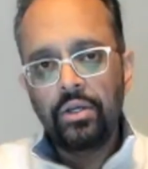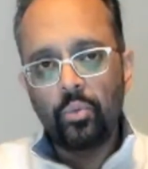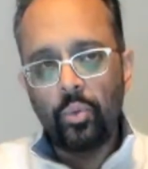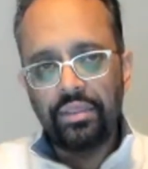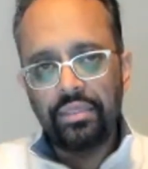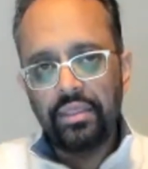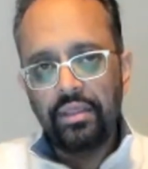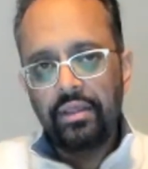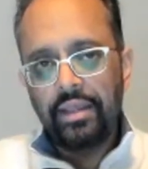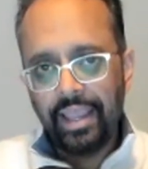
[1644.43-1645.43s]
with
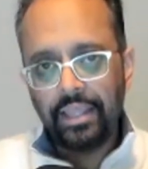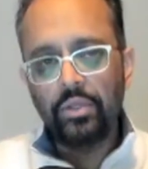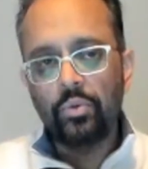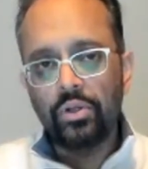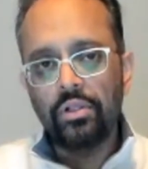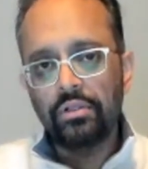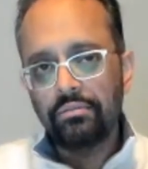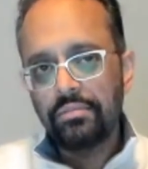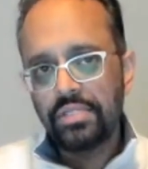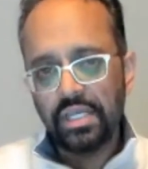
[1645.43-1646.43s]
annual
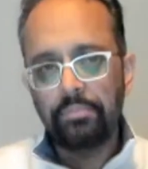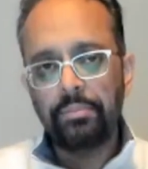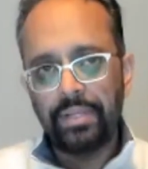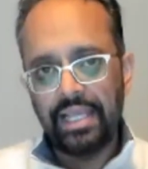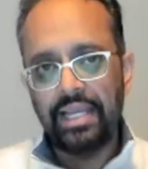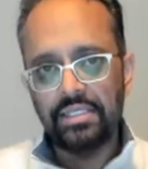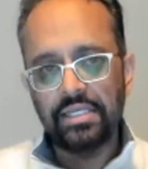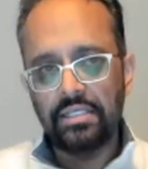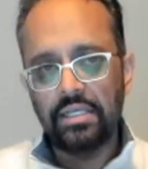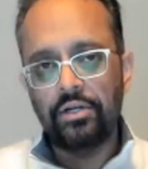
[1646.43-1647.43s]
sub plans
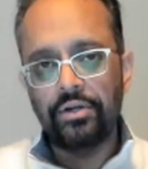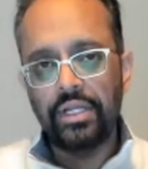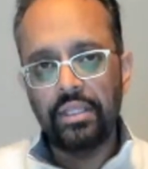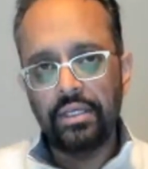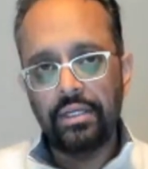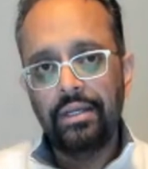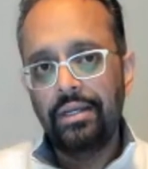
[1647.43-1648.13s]
underneath it,